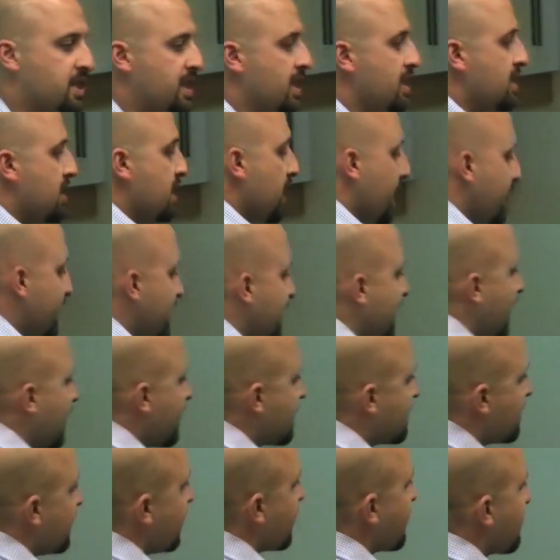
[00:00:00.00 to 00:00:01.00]
since
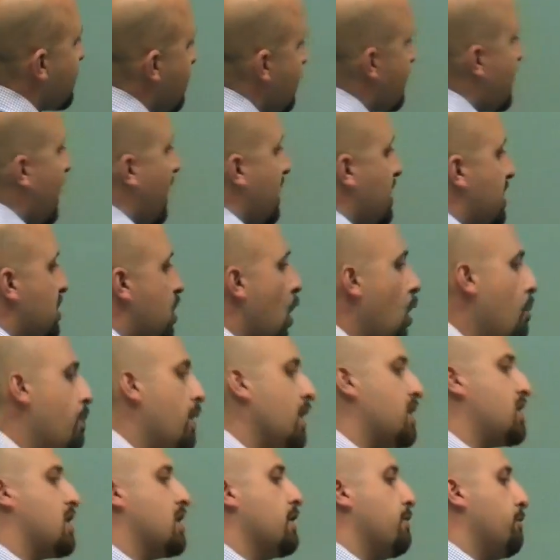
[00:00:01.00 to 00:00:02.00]
1986 is that so
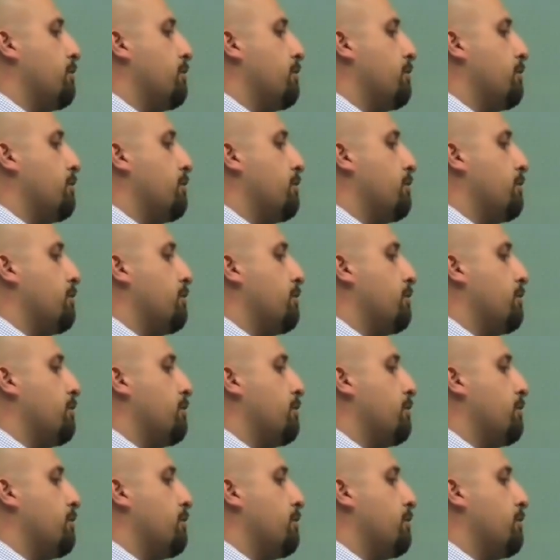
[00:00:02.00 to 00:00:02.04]
much of the